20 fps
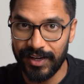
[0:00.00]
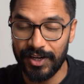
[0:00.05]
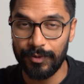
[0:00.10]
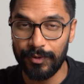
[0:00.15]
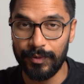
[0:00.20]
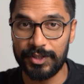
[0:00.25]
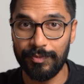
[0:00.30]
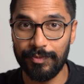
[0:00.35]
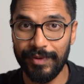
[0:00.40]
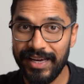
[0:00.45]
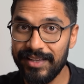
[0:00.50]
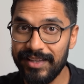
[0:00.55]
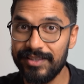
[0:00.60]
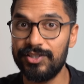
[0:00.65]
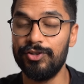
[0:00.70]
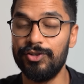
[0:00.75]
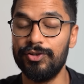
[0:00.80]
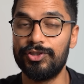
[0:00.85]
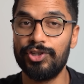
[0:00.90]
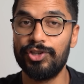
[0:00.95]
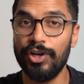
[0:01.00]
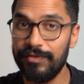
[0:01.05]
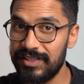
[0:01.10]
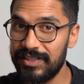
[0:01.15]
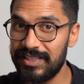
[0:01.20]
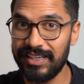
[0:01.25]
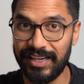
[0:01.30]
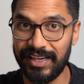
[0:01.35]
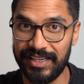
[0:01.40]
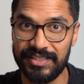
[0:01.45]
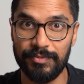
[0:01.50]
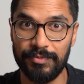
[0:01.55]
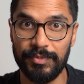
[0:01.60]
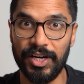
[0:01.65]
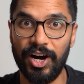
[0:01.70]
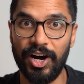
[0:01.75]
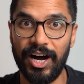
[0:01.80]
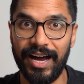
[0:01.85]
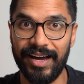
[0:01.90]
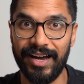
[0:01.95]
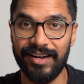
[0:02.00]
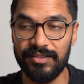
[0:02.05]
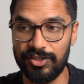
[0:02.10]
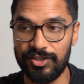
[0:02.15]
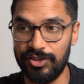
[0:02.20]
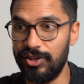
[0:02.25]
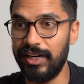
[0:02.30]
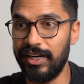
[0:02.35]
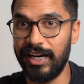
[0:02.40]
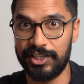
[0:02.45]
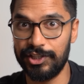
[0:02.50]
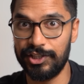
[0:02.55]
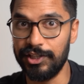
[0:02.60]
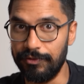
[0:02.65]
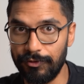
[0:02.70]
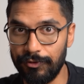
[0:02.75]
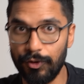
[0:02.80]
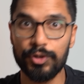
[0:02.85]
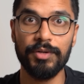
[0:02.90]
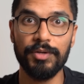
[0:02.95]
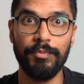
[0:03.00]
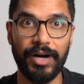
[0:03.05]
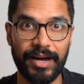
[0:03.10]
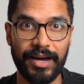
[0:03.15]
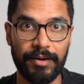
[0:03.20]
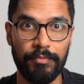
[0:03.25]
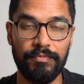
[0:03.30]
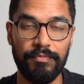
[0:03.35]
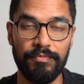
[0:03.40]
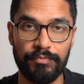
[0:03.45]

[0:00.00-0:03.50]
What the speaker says: which means your servicing needs to be higher so you can actually afford to buy a